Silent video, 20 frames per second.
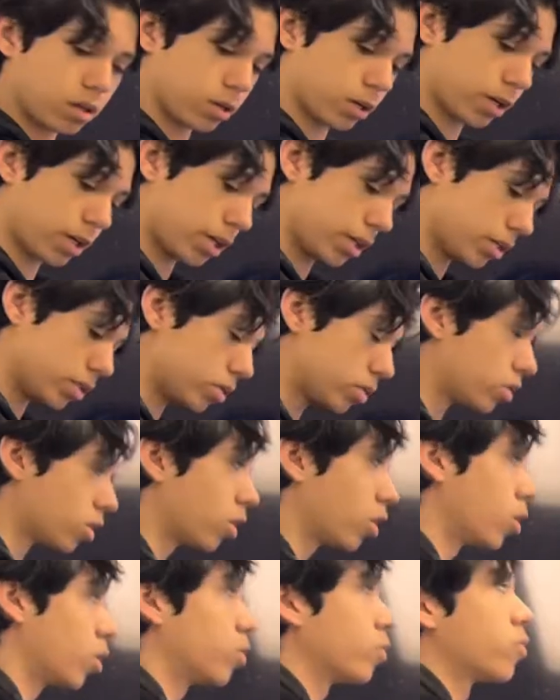Okay,
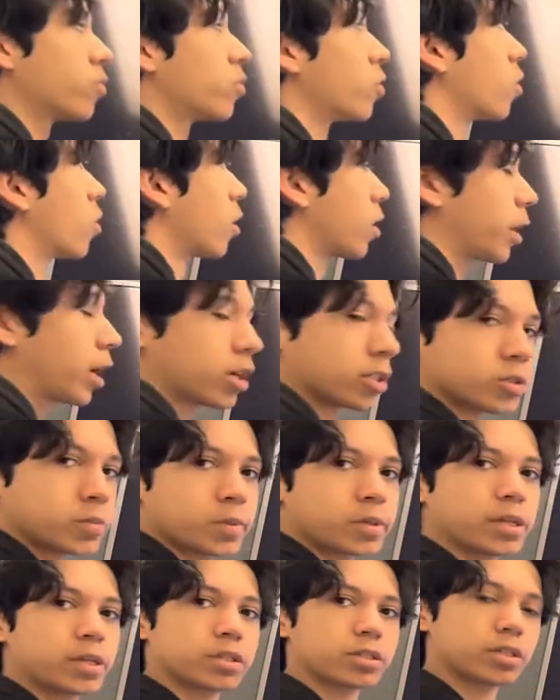so for
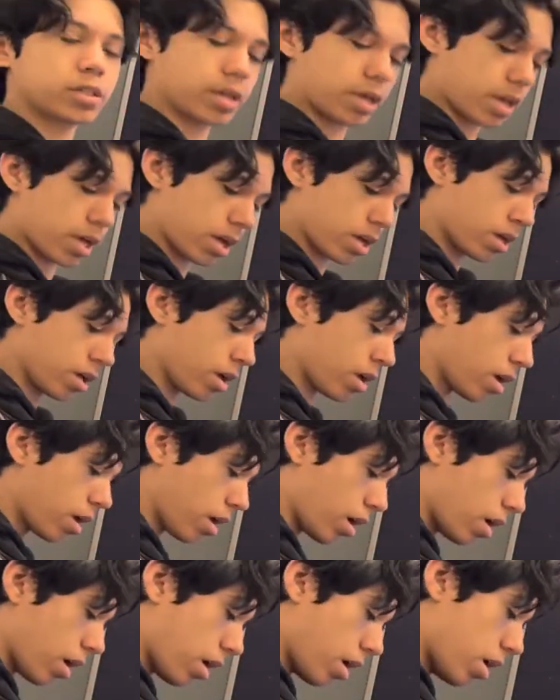Calcsplanation A,
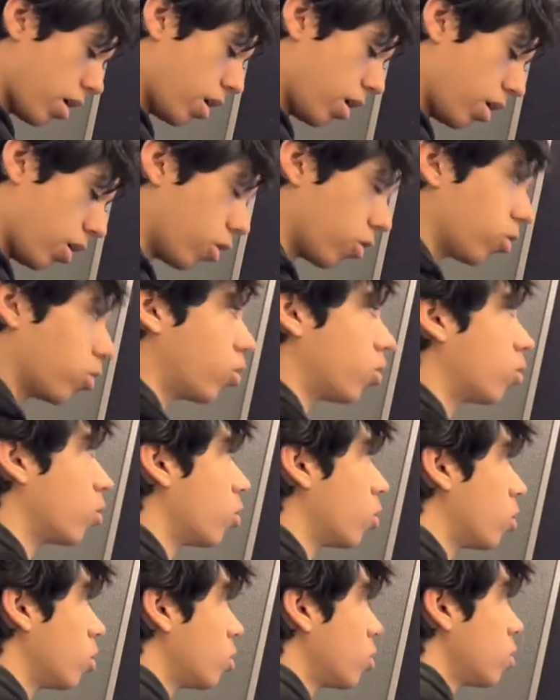uh, our
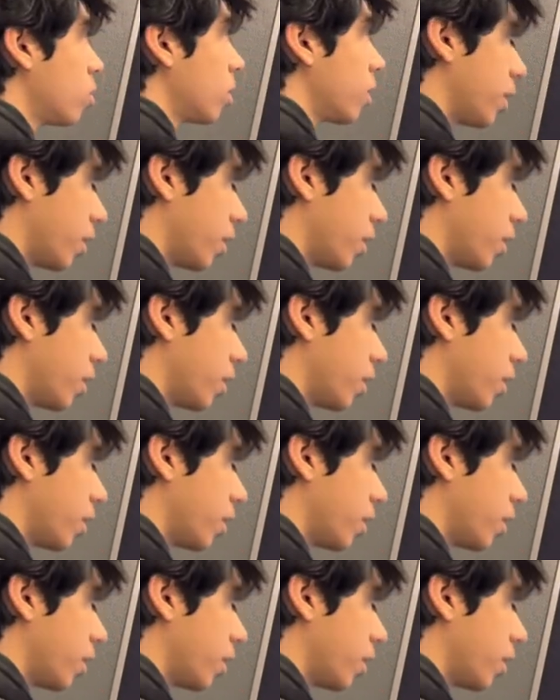whole